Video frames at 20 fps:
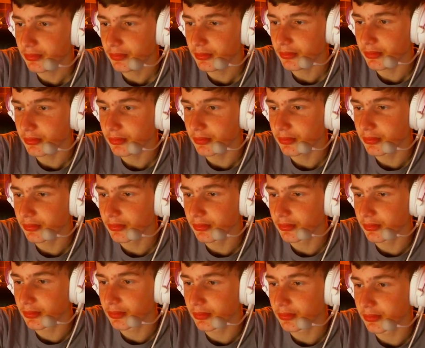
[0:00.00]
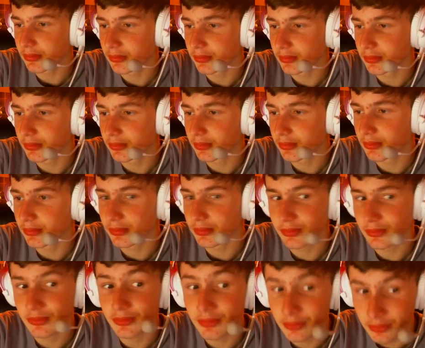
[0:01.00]
and Altec
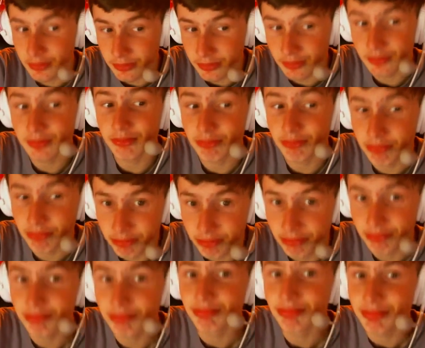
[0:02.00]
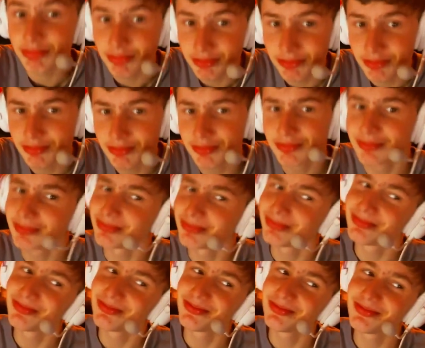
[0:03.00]
he's okay. He hasn't
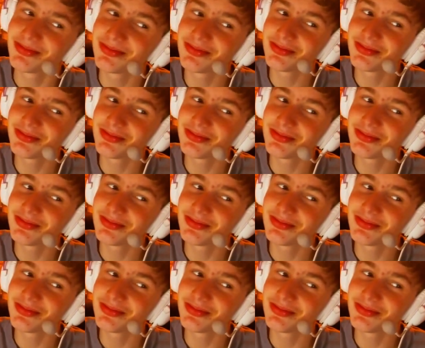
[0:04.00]
really.